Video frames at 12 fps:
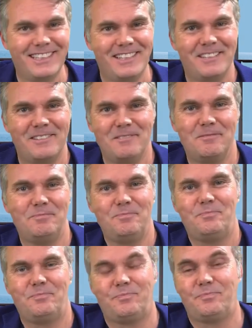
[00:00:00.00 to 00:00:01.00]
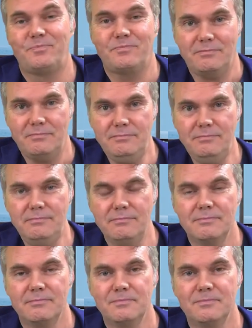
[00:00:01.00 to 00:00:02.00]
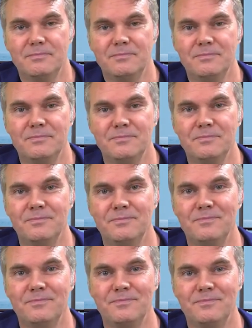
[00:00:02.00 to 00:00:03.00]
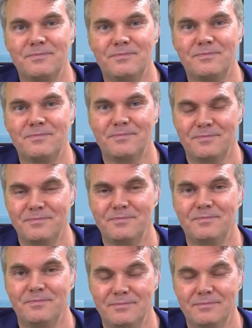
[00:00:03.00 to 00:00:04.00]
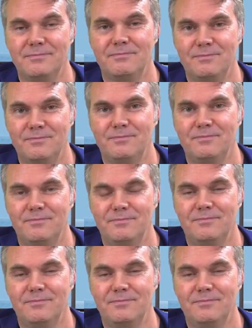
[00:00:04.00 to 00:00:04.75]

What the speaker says: No words are spoken by the person on screen.